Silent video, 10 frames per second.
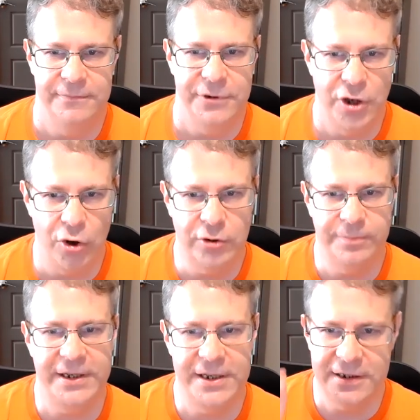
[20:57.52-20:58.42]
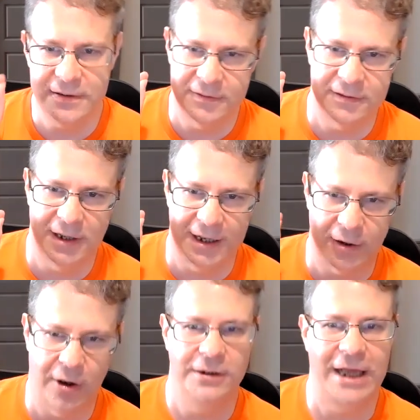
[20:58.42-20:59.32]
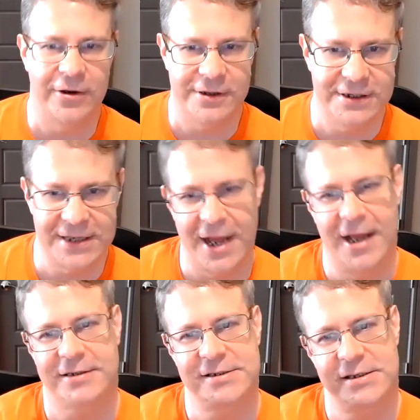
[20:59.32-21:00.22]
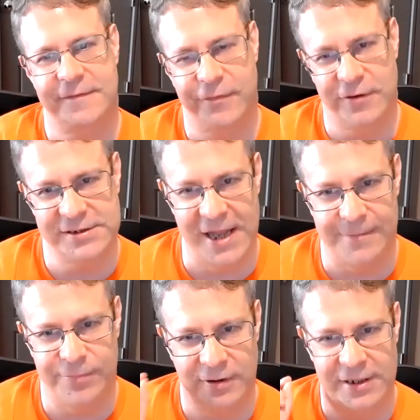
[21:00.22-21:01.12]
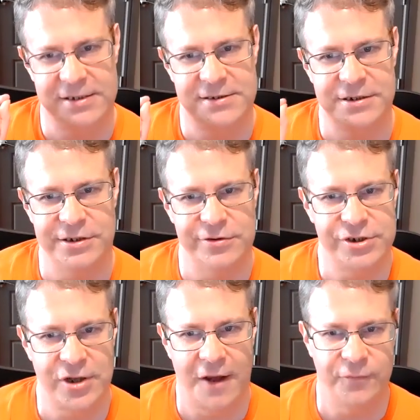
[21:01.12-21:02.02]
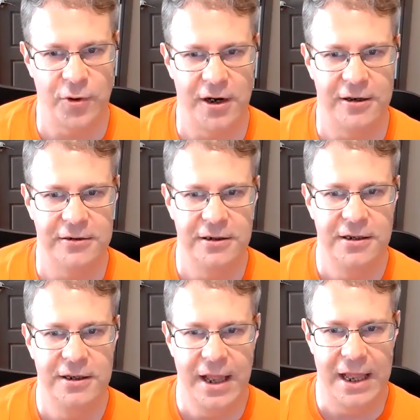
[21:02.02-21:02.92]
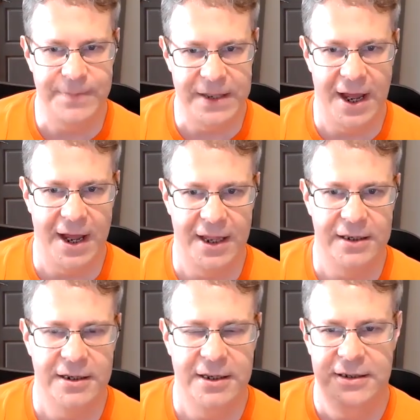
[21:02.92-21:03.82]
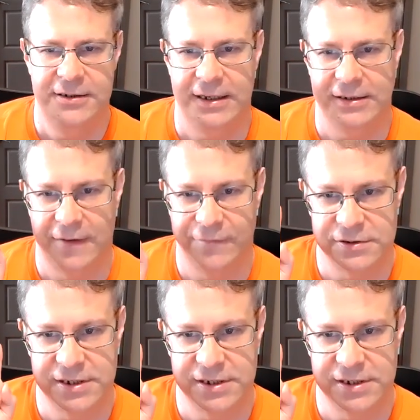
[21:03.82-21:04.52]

Notably, like called out in the docs, for example, is the Jira Software API that covers